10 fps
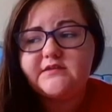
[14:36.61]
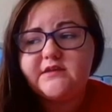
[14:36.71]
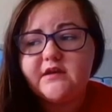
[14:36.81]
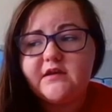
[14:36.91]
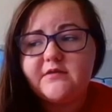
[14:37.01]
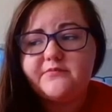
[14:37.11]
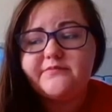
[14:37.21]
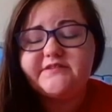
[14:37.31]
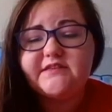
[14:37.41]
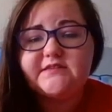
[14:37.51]
um,
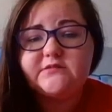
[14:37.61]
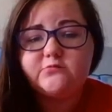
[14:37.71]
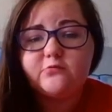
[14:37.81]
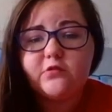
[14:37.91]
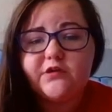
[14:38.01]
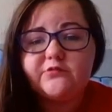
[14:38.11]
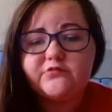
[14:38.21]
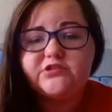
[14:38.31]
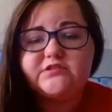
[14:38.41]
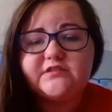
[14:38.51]
season one,
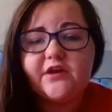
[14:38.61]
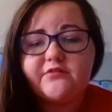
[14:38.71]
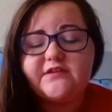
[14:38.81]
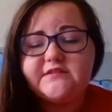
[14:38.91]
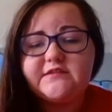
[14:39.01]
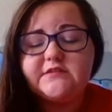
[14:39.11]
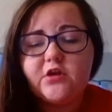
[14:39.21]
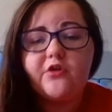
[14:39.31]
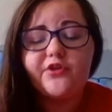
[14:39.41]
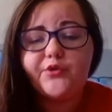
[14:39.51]
which is the only season
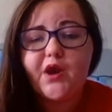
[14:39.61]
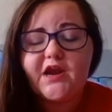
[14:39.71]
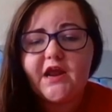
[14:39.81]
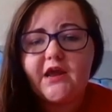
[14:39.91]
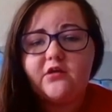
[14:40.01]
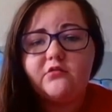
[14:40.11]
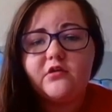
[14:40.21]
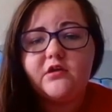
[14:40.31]
on there right now,